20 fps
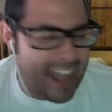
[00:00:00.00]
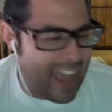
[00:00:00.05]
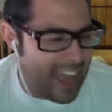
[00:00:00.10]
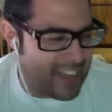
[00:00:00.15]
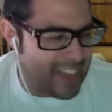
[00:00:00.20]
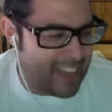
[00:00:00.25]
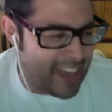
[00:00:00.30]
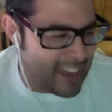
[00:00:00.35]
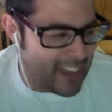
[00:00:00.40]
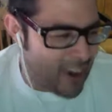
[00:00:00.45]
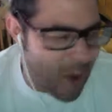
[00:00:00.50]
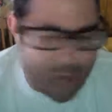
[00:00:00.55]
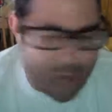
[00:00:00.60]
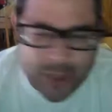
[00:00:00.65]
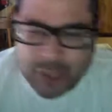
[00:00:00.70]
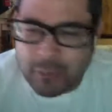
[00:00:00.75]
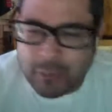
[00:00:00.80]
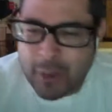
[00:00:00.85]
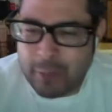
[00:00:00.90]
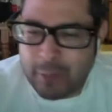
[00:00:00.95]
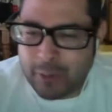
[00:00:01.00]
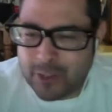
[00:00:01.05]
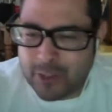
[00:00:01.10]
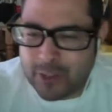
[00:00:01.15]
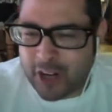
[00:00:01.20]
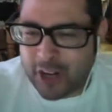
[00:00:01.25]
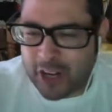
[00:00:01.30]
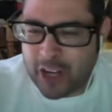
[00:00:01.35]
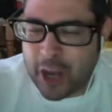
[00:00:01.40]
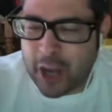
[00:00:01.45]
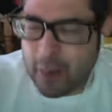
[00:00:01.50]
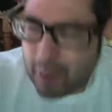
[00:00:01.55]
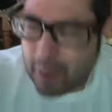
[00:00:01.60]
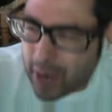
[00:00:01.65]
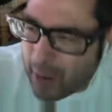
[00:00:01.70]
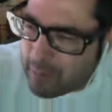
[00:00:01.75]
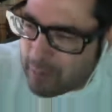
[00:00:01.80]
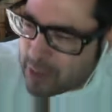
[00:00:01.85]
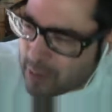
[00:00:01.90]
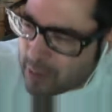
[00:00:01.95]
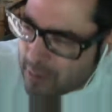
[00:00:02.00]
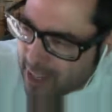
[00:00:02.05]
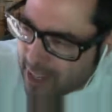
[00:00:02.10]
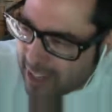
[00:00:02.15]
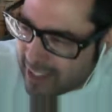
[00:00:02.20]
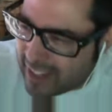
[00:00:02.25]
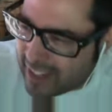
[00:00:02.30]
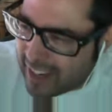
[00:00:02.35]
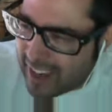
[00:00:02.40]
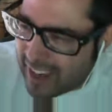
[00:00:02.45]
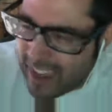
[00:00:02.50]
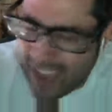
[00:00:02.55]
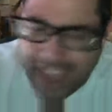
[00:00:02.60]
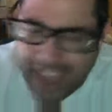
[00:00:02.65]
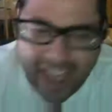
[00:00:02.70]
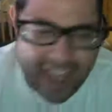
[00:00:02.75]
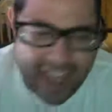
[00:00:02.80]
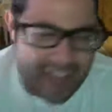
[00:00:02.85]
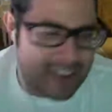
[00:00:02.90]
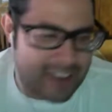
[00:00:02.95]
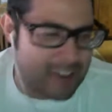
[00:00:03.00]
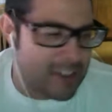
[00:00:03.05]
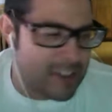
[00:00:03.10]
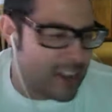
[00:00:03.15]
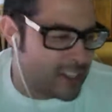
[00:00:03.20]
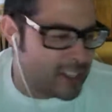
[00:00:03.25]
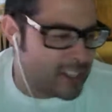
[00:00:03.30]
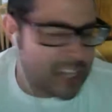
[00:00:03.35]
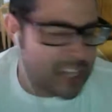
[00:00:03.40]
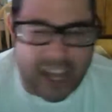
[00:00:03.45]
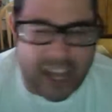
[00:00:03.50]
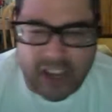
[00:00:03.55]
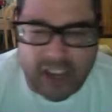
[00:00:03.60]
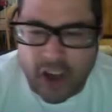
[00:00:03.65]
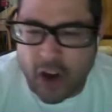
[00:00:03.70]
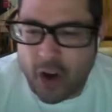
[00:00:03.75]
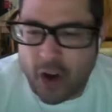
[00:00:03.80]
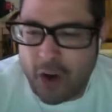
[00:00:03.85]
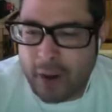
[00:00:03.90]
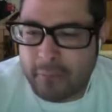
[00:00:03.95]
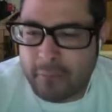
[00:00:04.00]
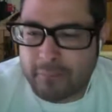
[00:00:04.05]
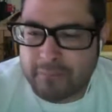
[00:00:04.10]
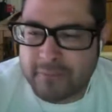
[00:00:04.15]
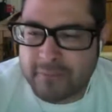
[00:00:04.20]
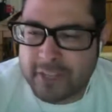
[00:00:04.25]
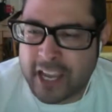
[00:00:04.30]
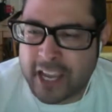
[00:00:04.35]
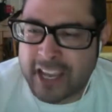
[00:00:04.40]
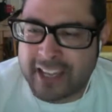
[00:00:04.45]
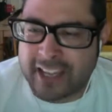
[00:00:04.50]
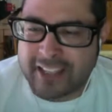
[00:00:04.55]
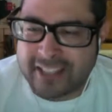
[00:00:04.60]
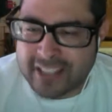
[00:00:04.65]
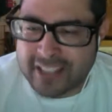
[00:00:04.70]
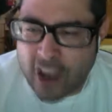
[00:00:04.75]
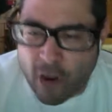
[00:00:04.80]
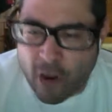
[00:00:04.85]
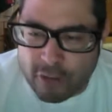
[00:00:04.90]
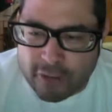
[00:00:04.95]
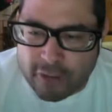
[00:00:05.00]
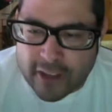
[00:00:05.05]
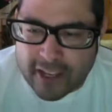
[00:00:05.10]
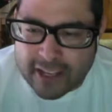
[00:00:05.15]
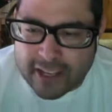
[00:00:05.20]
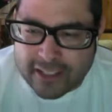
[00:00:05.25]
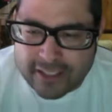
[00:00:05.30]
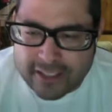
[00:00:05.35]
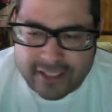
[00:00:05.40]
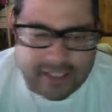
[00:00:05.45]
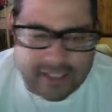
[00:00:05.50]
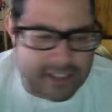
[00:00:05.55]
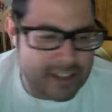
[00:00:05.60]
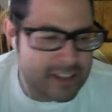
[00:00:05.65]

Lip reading: then all these people started coming up to me, and next thing I know, I'm taking selfies.